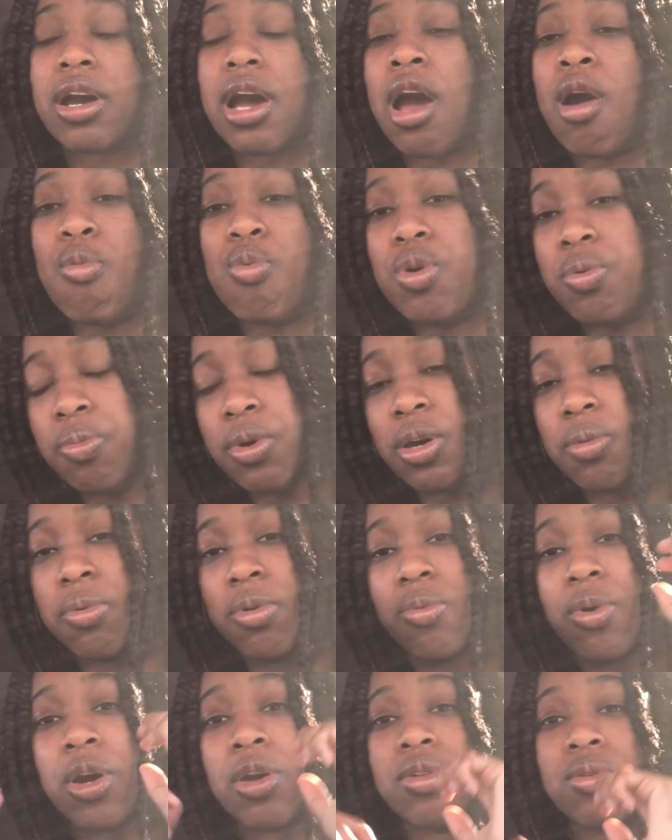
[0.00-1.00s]
I wouldn't be able to
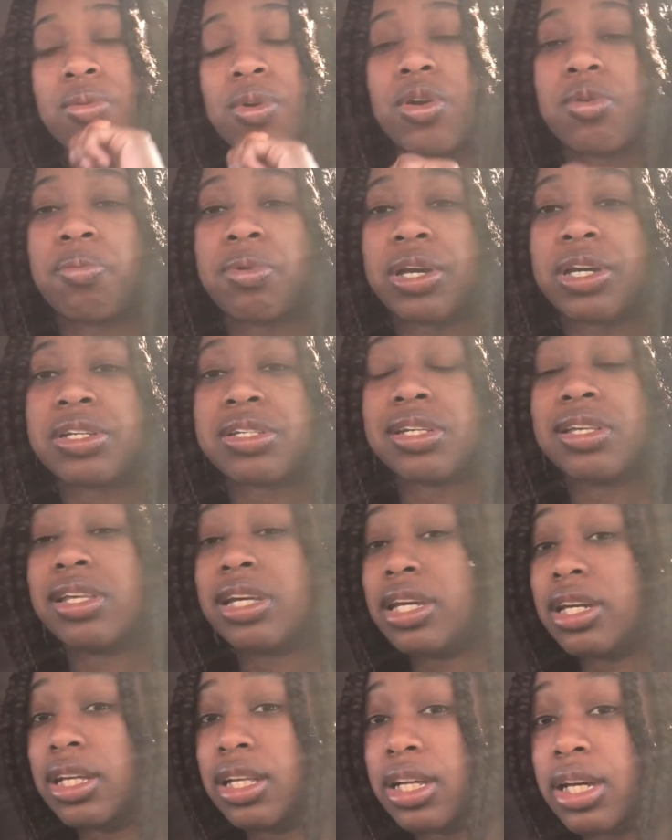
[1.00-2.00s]
wear it in the workplace
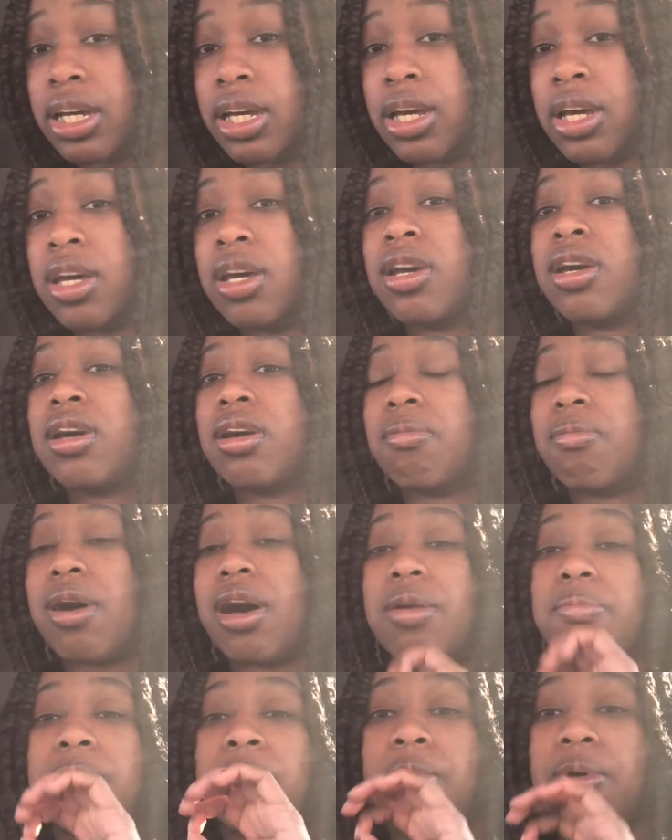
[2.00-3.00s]
legally. My
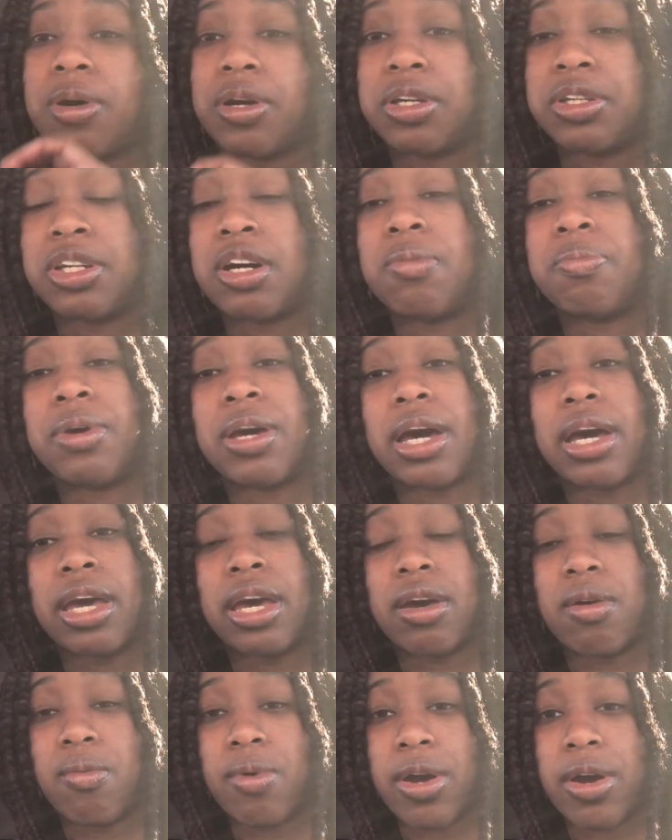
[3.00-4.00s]
employer could tell me I
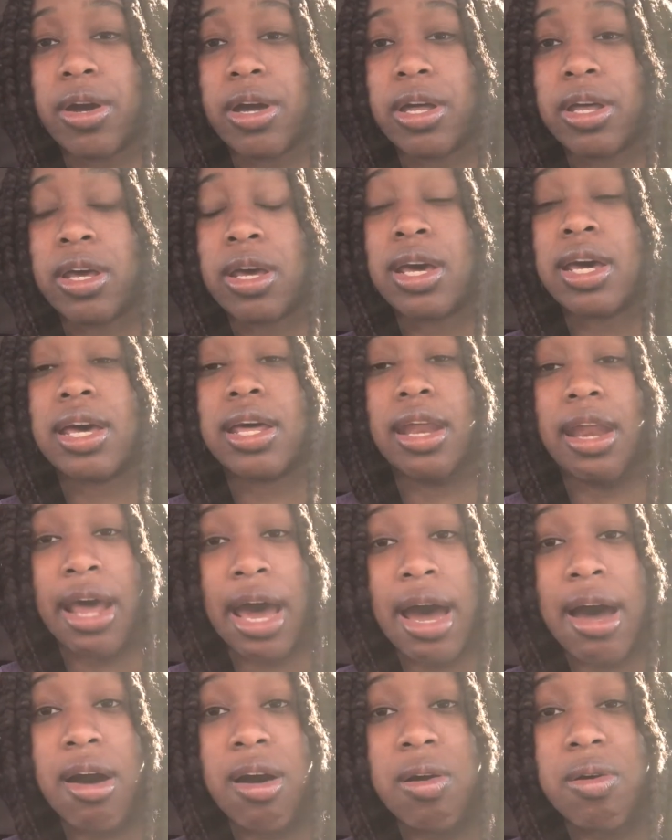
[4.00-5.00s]
can't wear it.
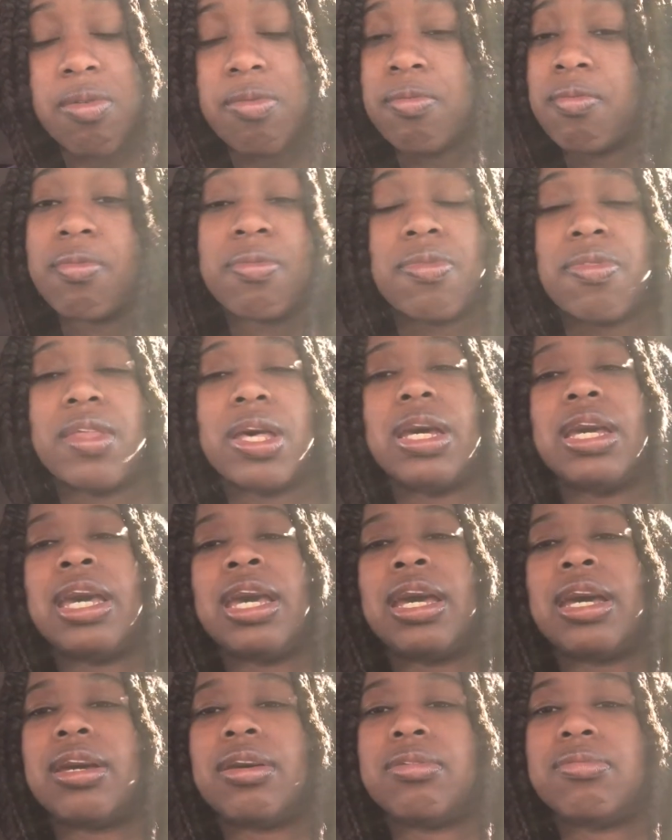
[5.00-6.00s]
Now, they
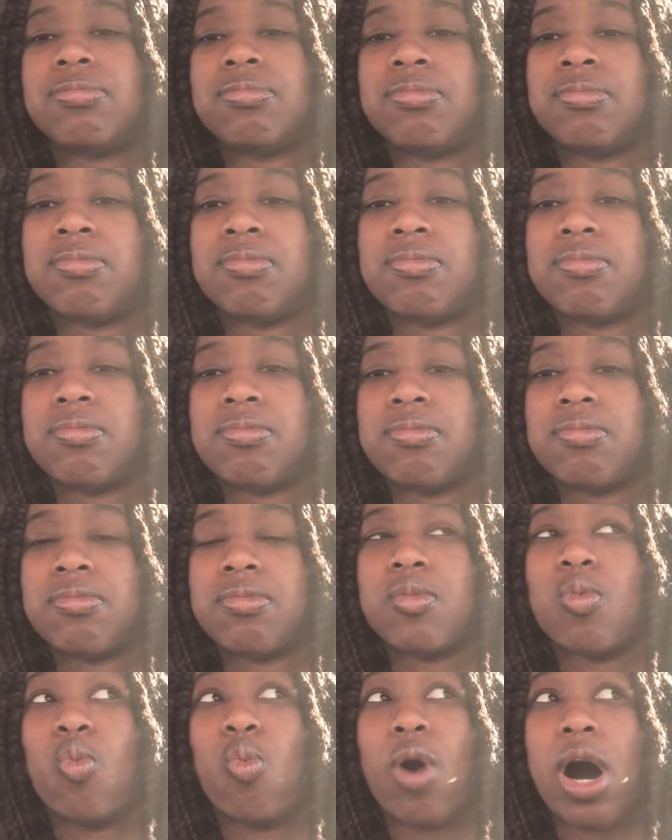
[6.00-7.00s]
can't.
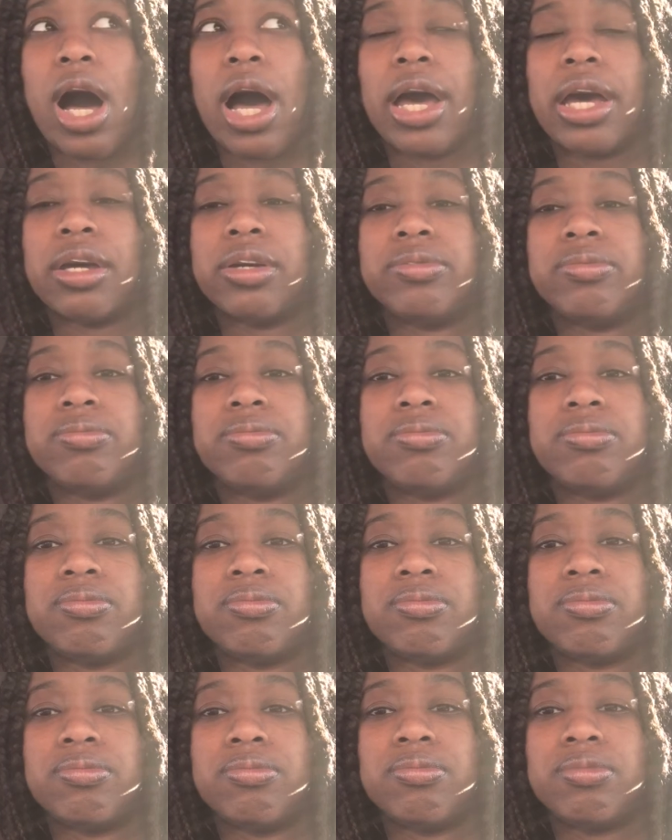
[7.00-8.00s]
Why?
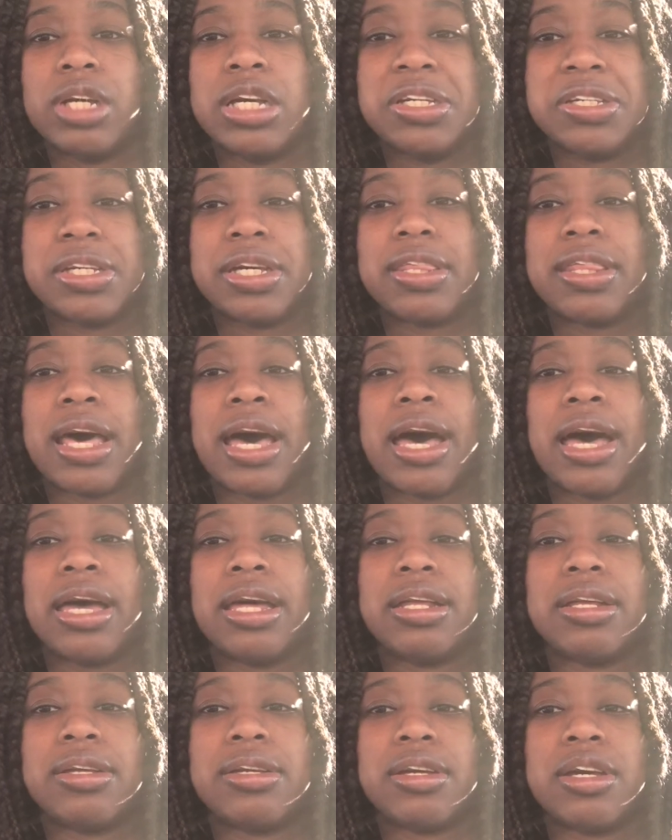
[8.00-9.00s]
Is it that
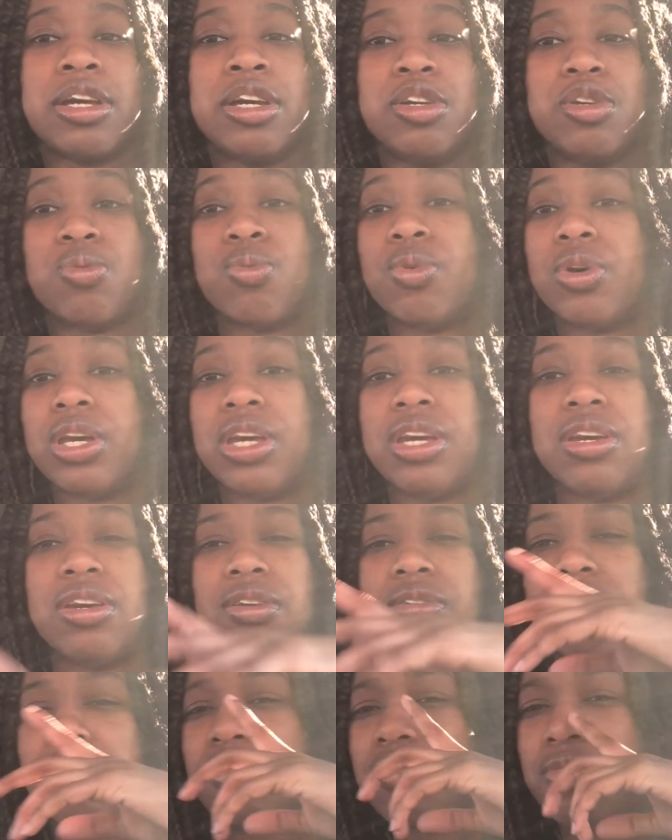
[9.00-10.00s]
in
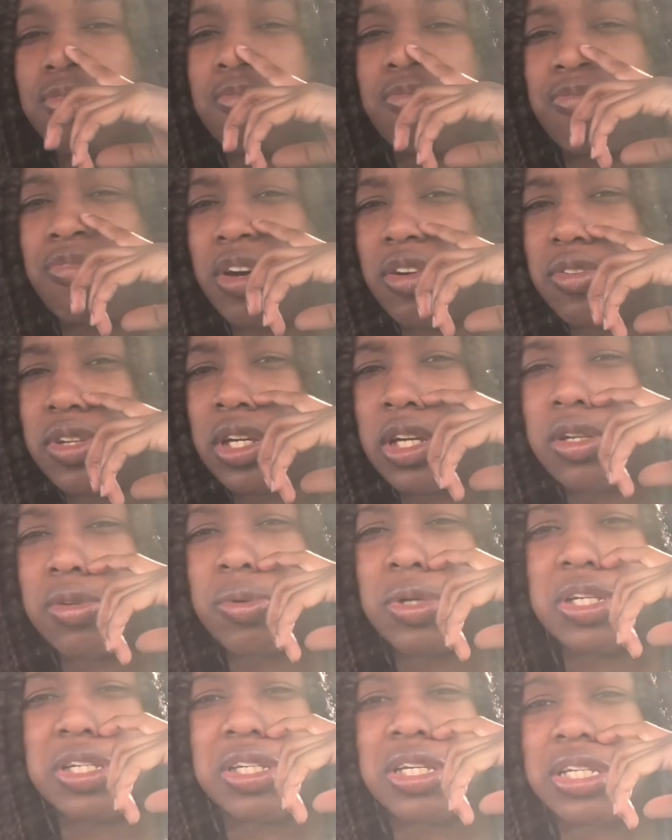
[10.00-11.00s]
2015,
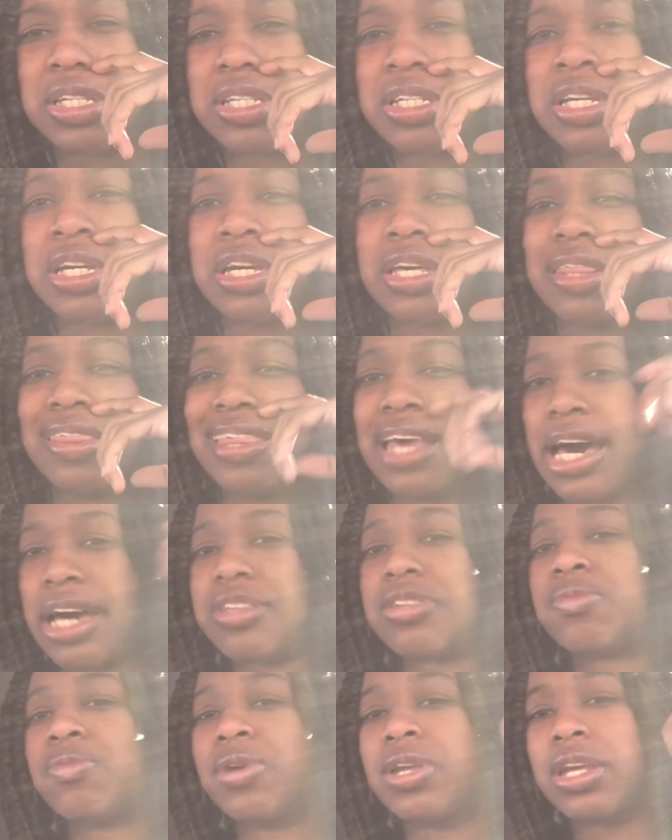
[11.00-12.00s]
2016,
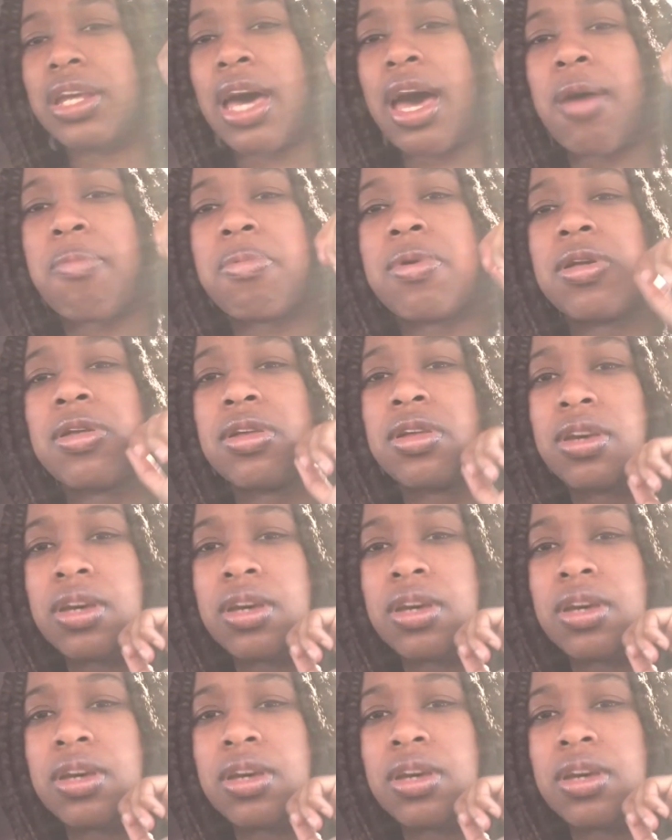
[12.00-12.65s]
that's when it happened?